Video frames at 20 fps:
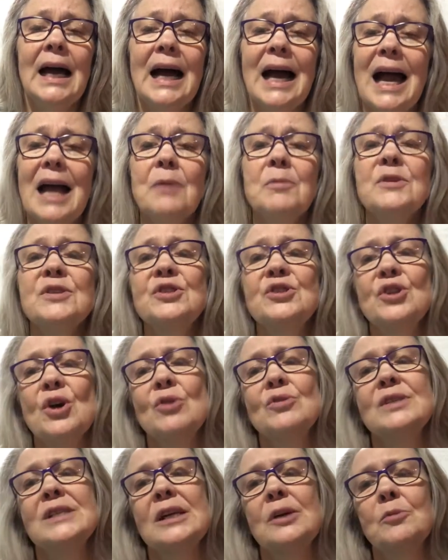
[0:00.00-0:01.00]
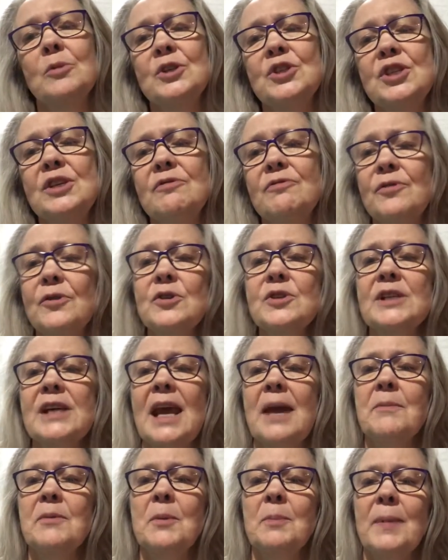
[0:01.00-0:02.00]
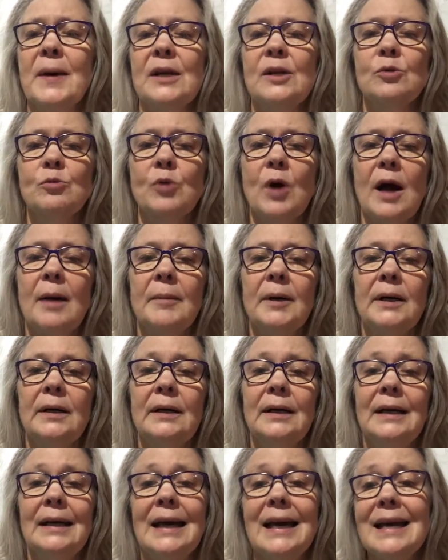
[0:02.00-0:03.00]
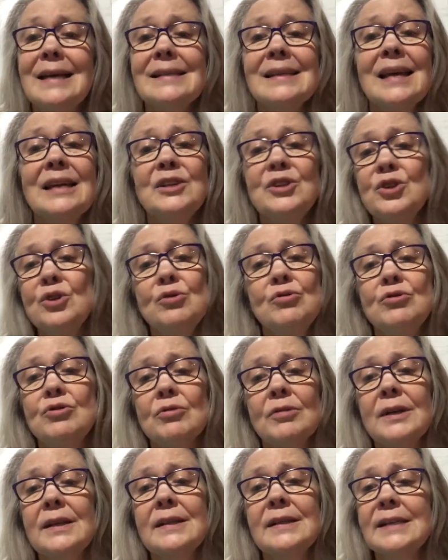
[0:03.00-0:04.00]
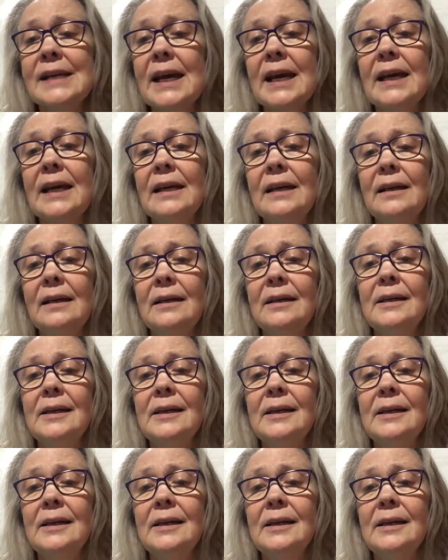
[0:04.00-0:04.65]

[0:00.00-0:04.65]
I was dozing when she first came to Petorama, as I do during the day,